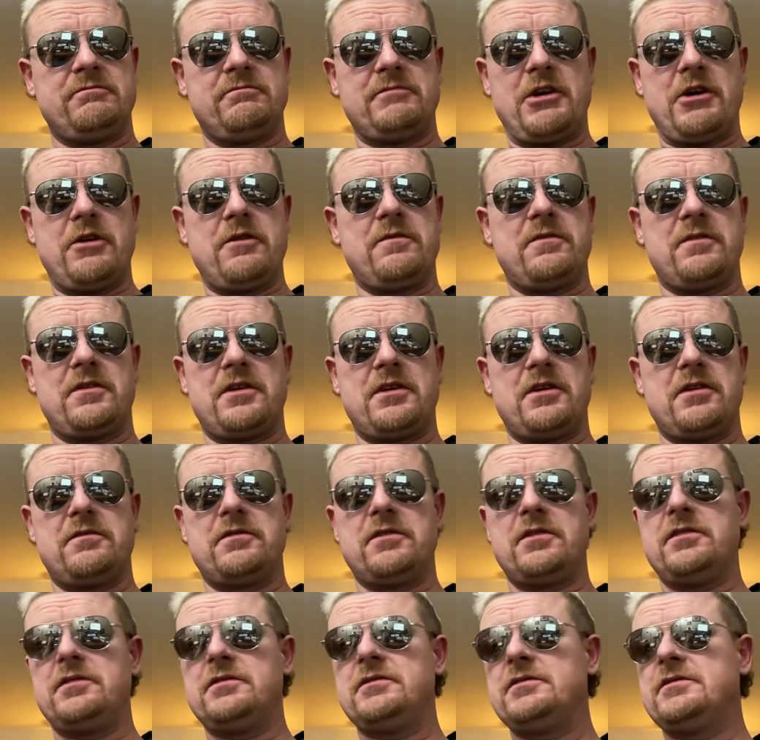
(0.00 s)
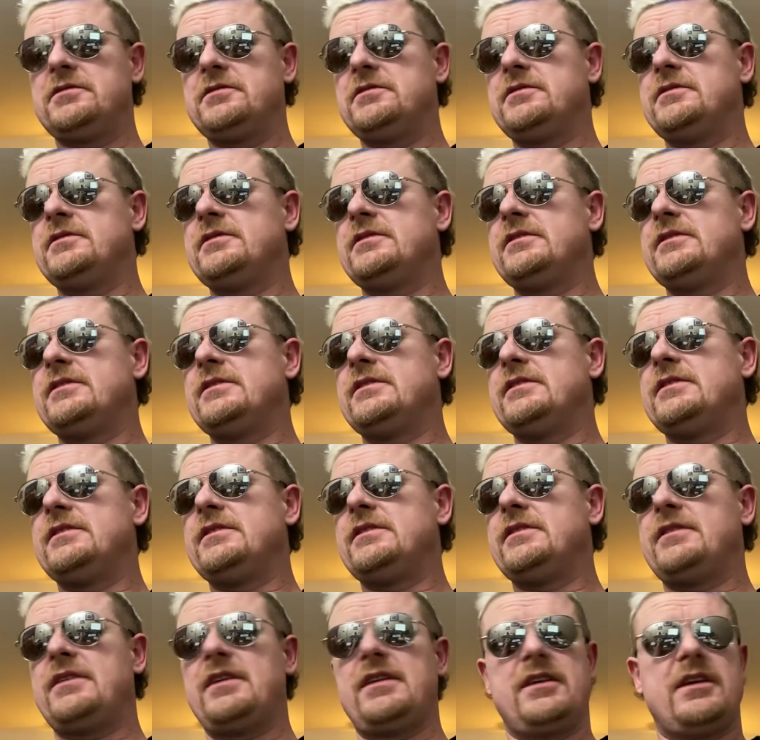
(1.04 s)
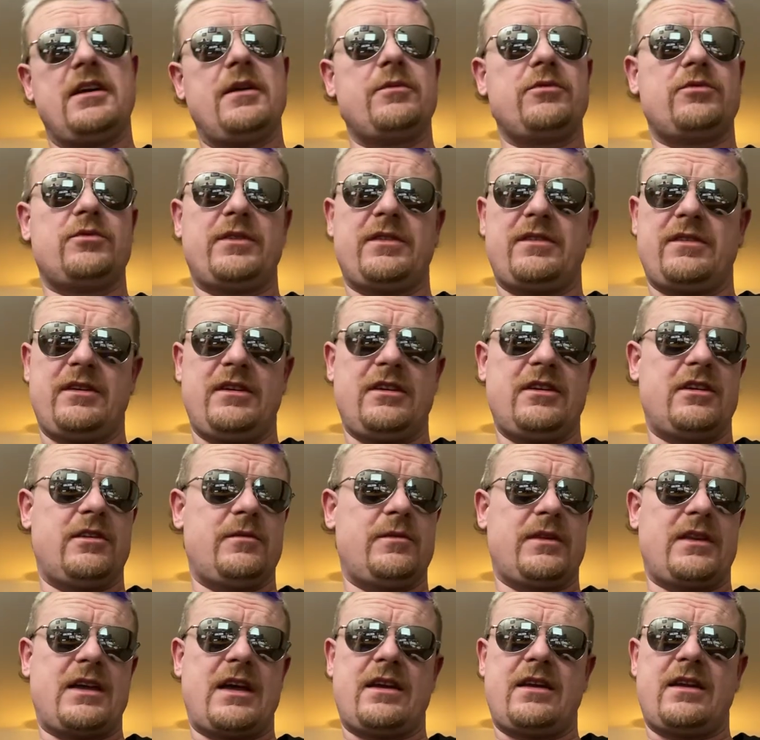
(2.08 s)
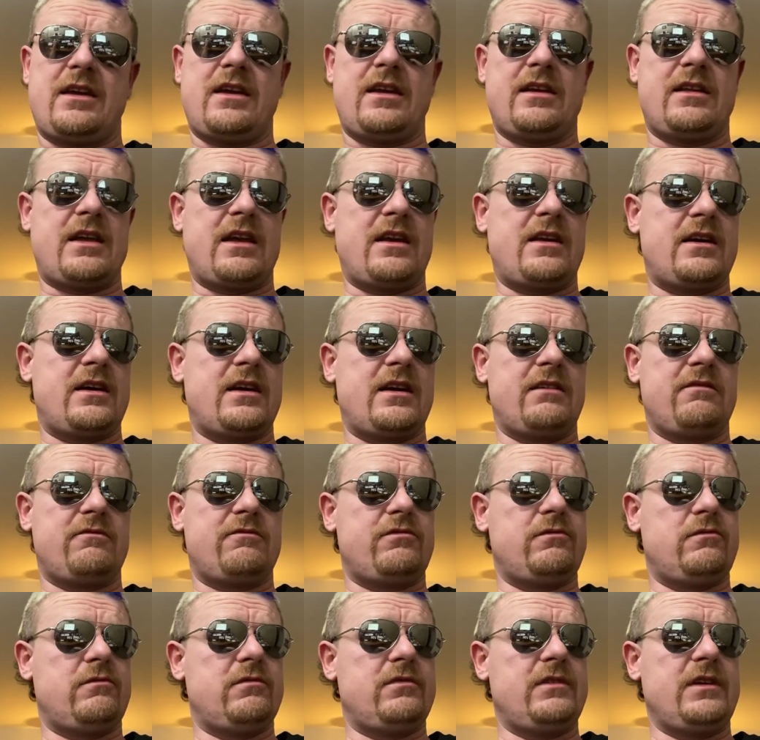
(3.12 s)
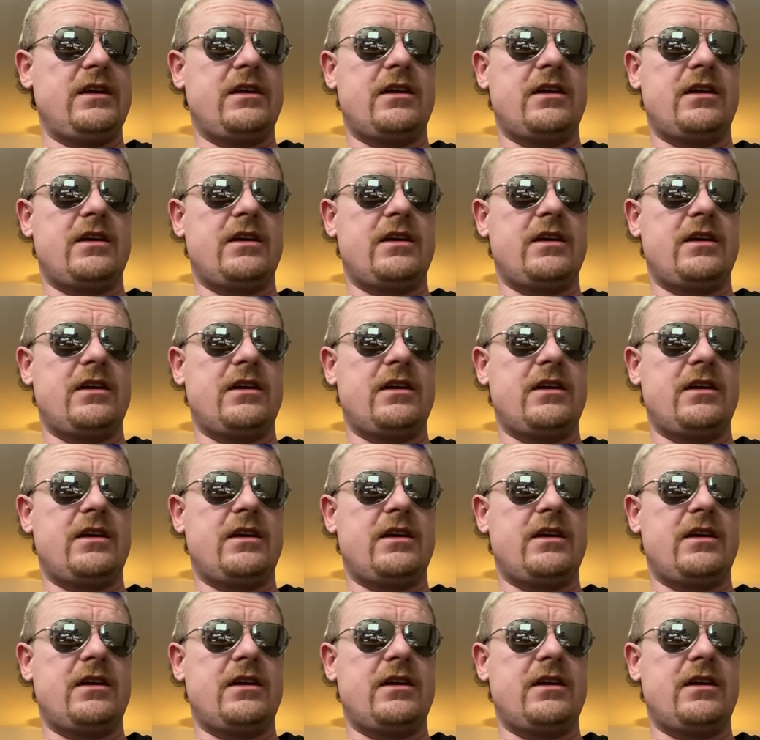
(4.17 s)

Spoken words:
Over and over. So he comes once a year, but that day, that night, he